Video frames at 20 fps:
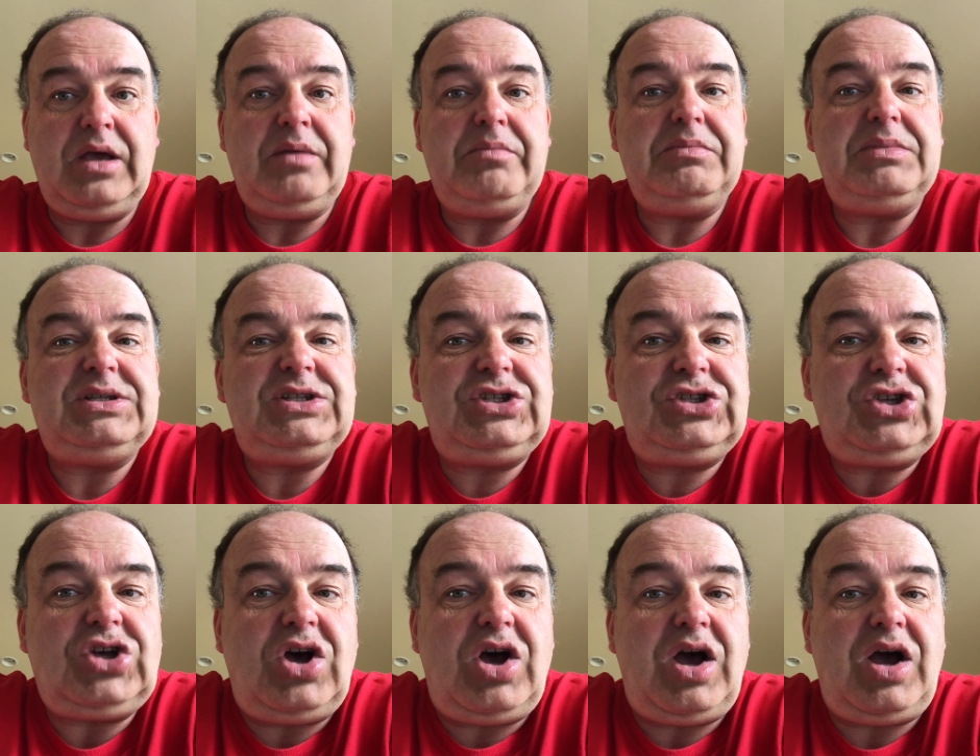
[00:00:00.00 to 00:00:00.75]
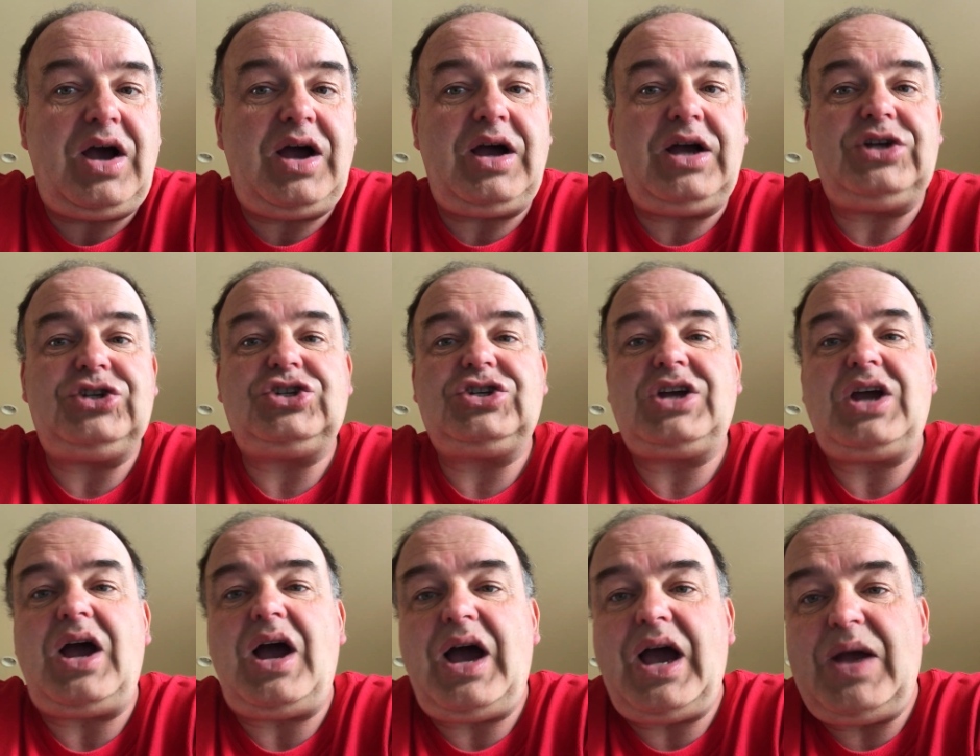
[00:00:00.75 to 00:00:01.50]
massage,
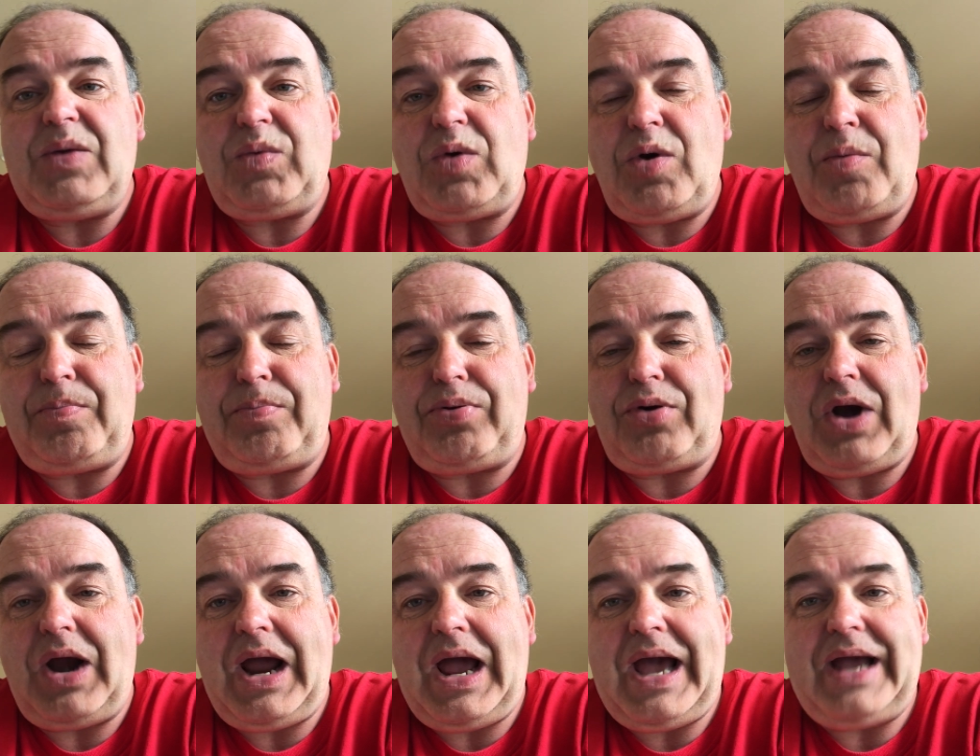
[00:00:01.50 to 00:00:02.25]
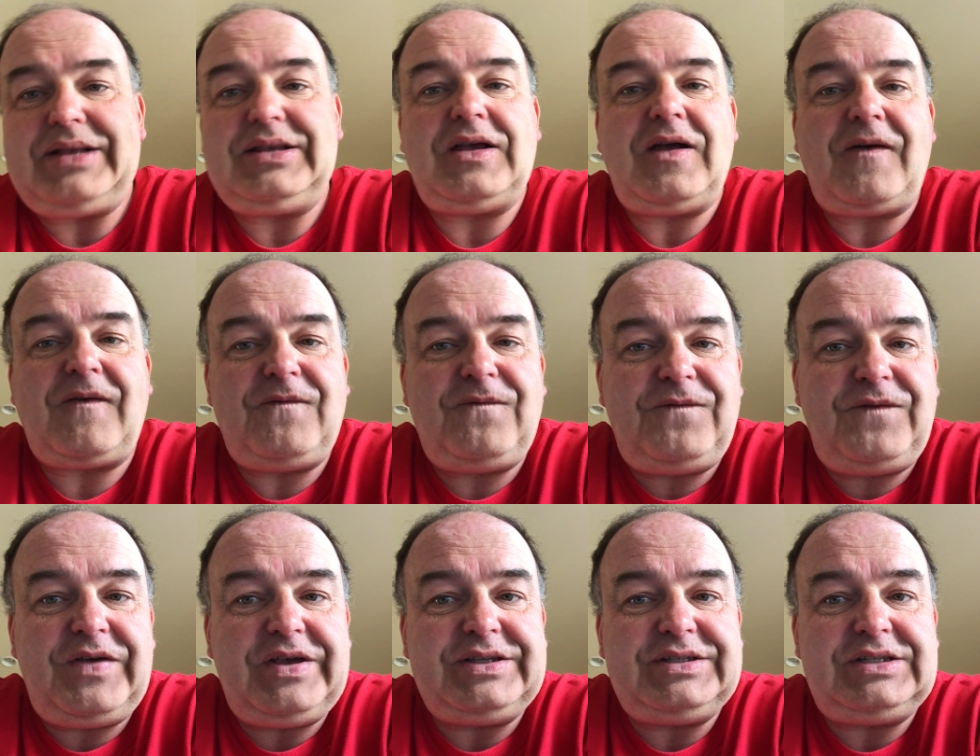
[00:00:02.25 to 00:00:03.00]
chiropractic,
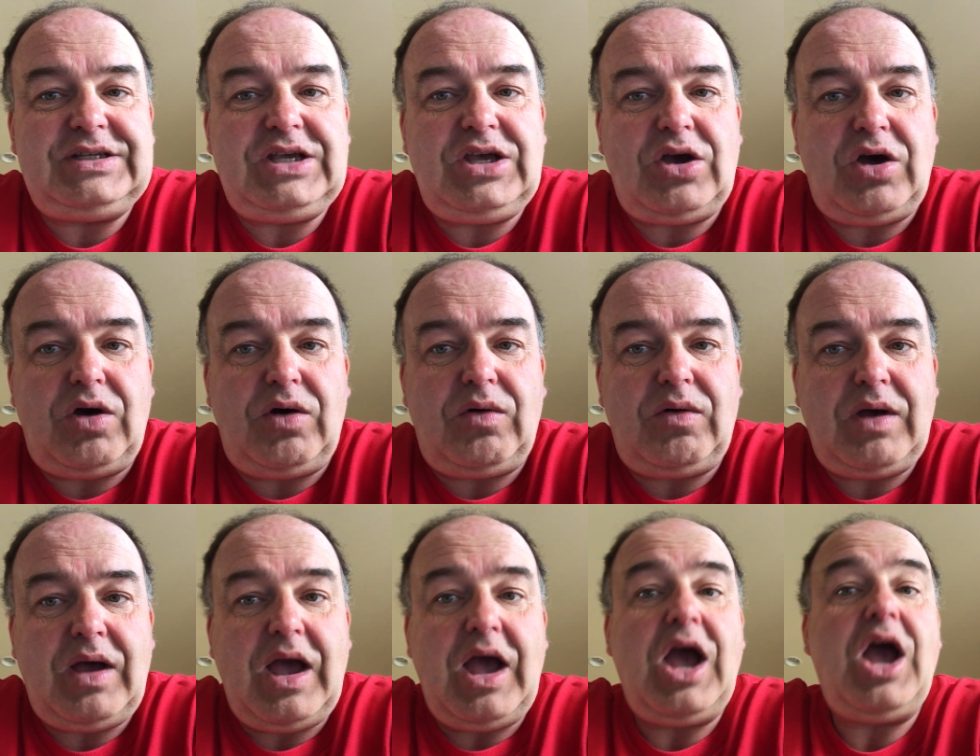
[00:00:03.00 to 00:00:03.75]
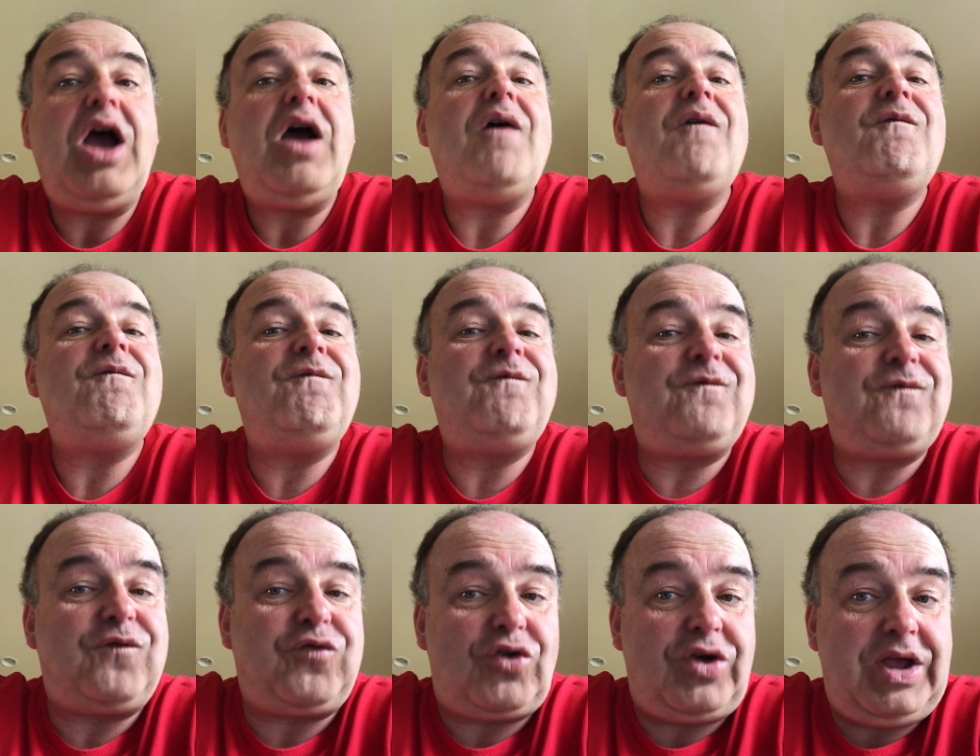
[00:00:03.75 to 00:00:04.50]
physio,
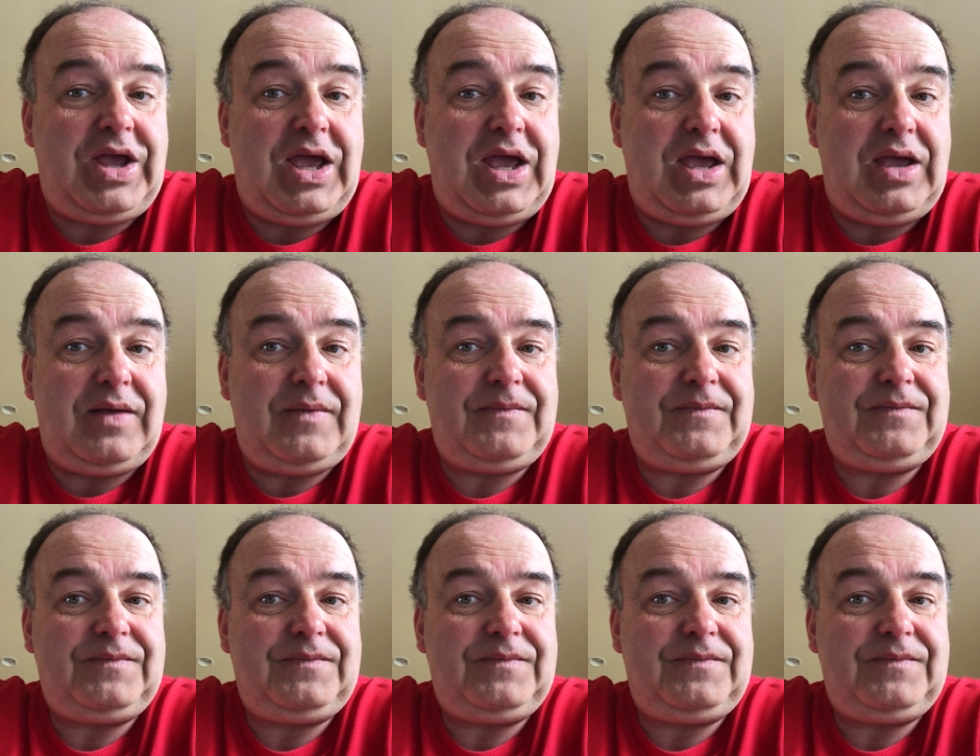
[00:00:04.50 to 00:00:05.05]
free.